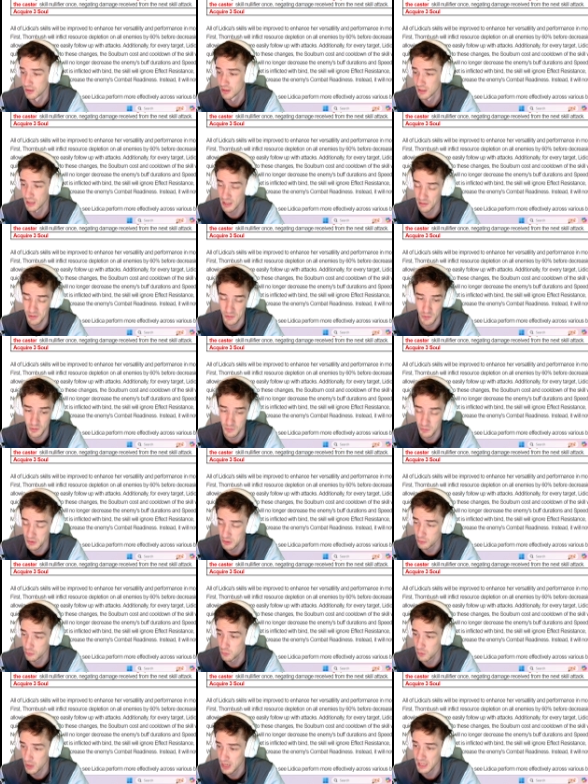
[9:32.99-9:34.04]
I mean, we went
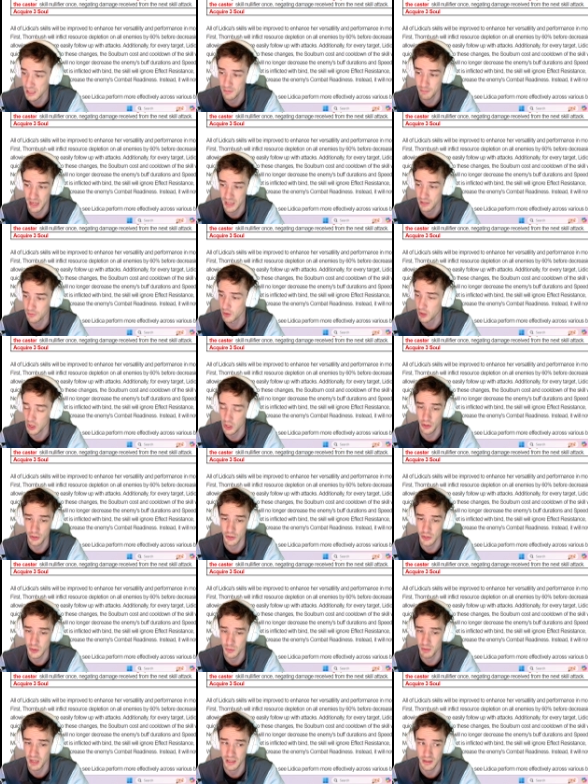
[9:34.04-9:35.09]
through Rand, Payra, all
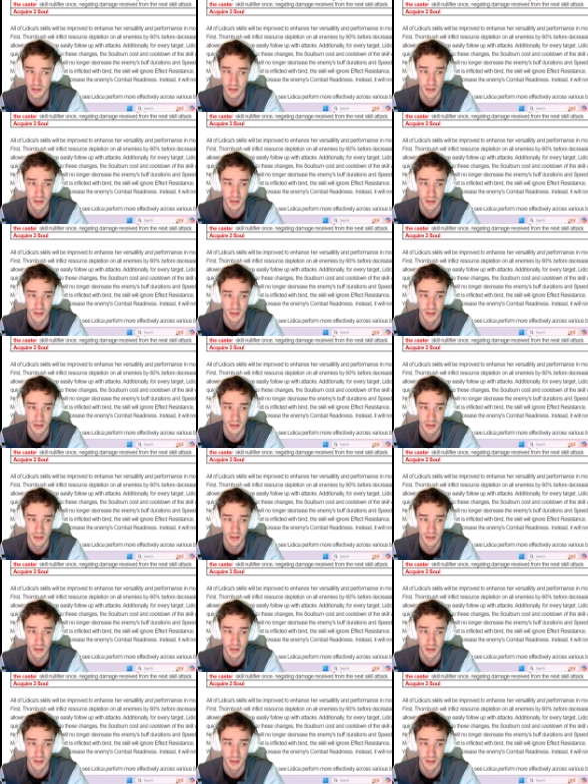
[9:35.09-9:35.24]
those meta,